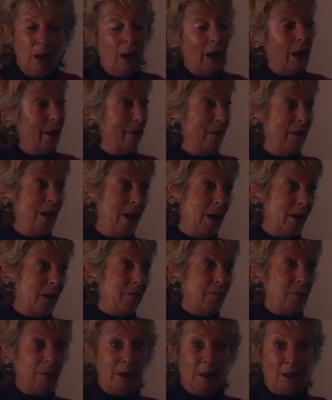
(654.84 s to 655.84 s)
And
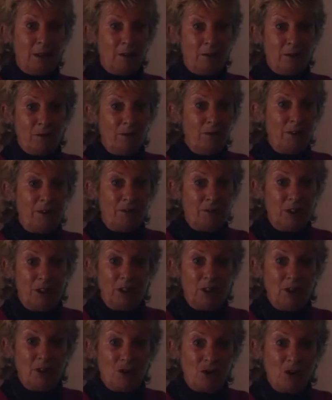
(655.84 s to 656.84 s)
then, being
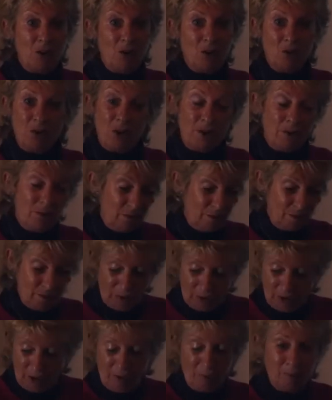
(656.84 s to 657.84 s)
15 years old and
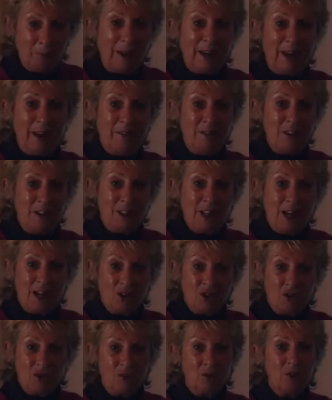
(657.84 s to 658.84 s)
with a big, heavy
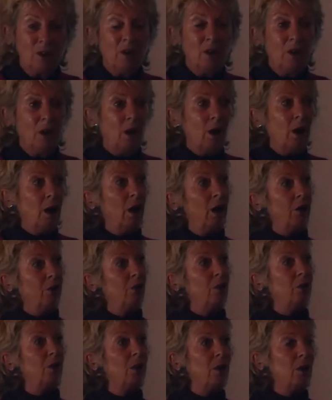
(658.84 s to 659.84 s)
satchel, I
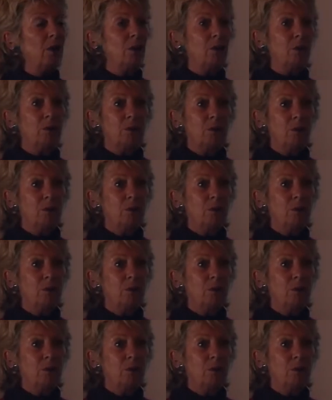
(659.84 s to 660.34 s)
thought, oh.